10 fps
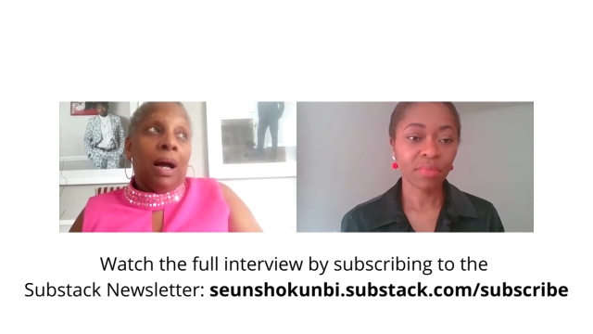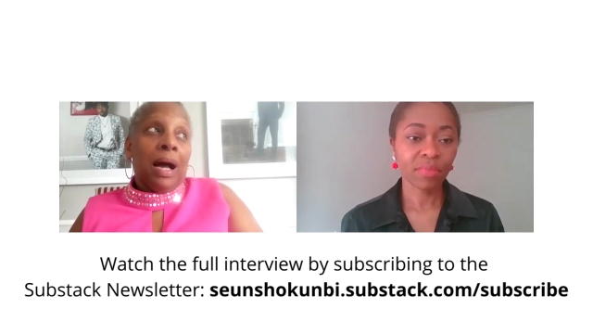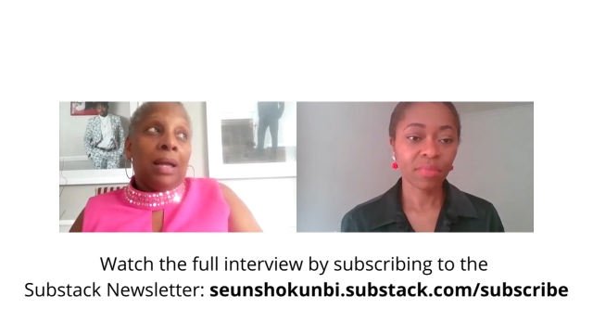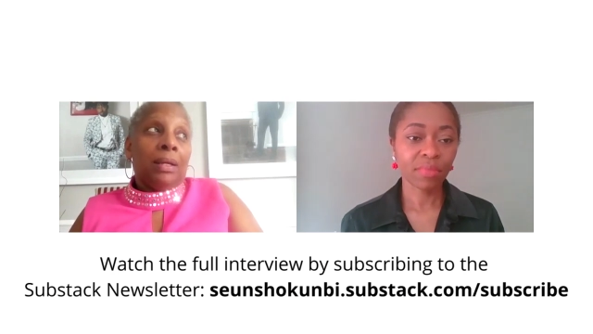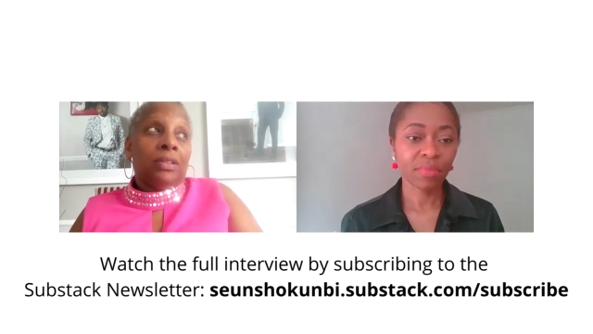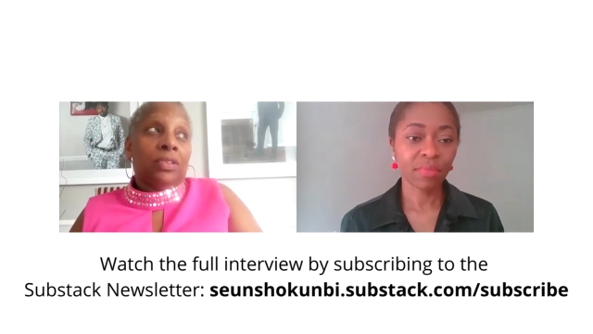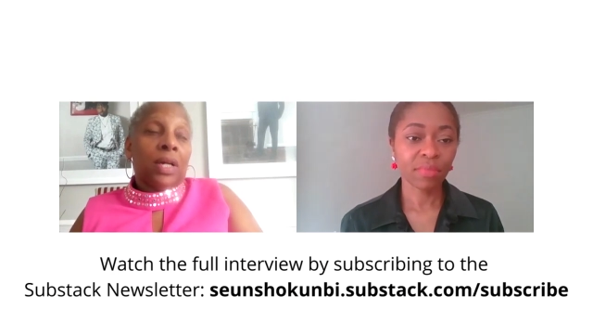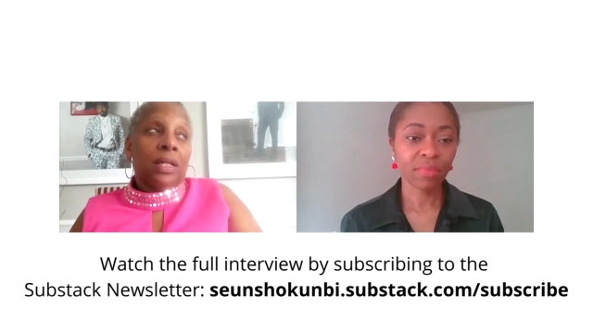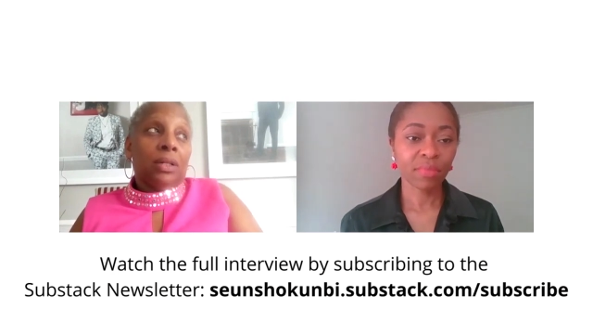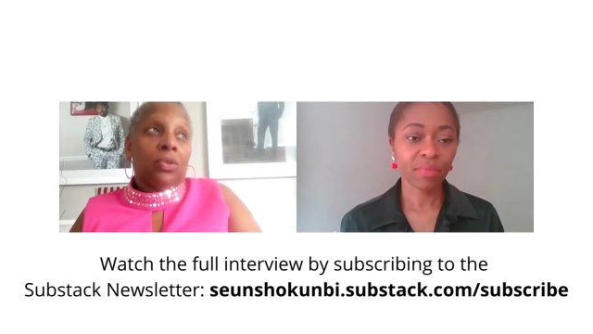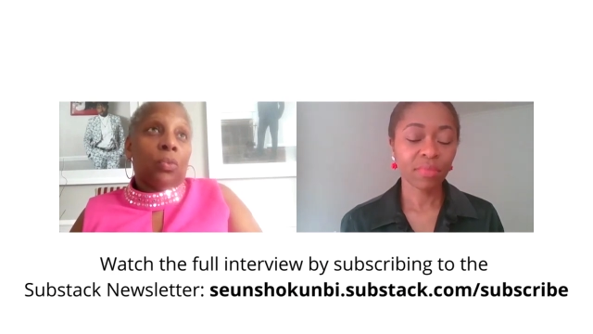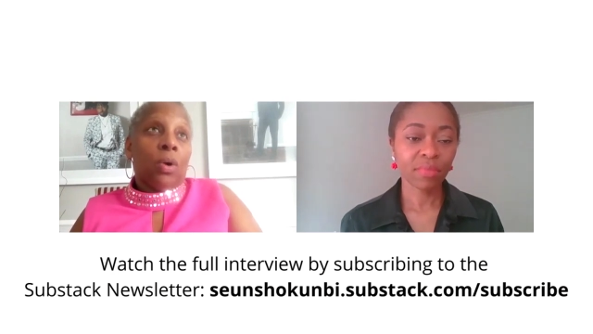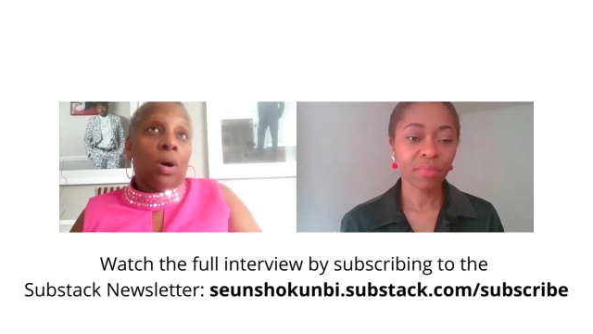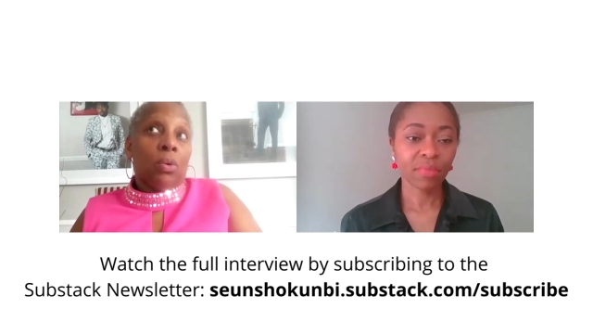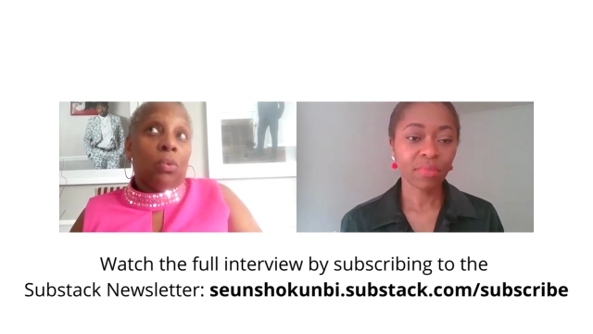Speaker 1: I decided to
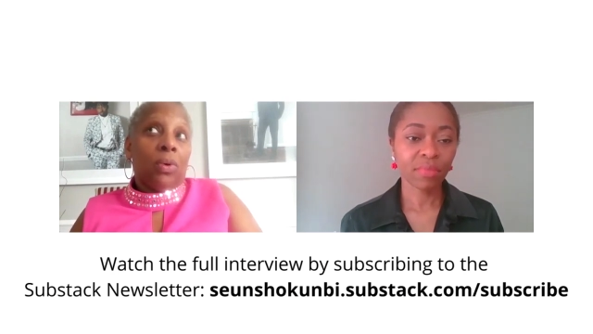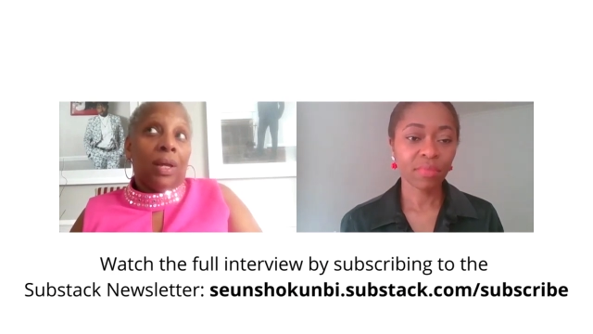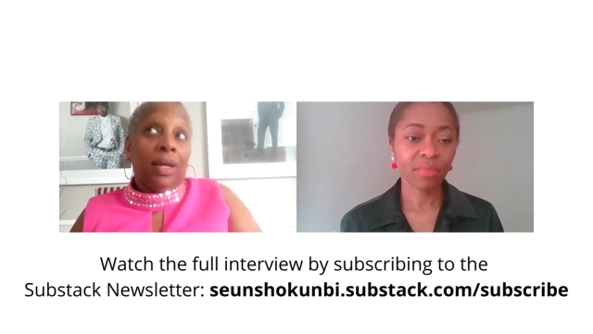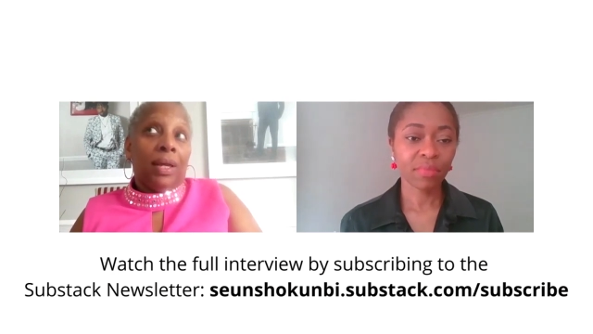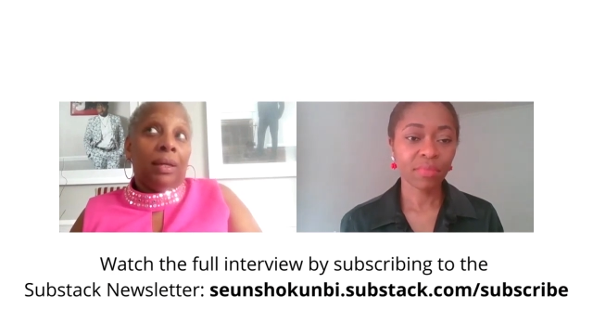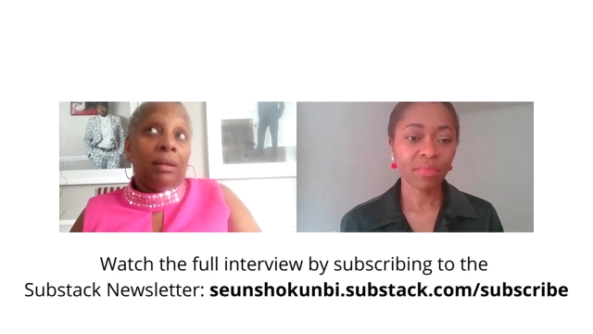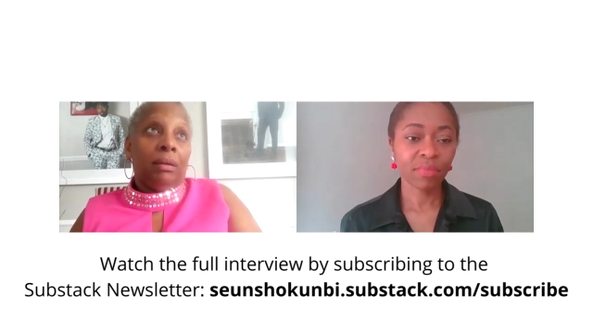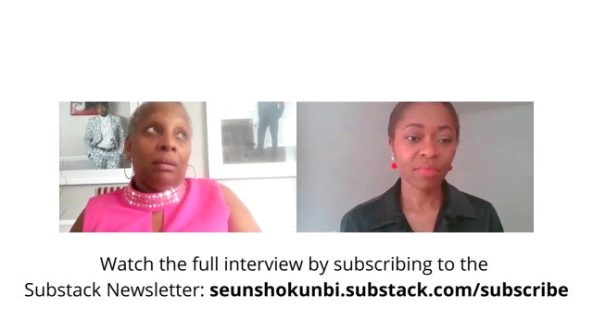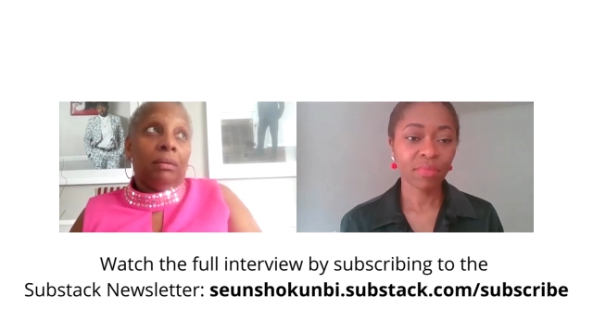walk away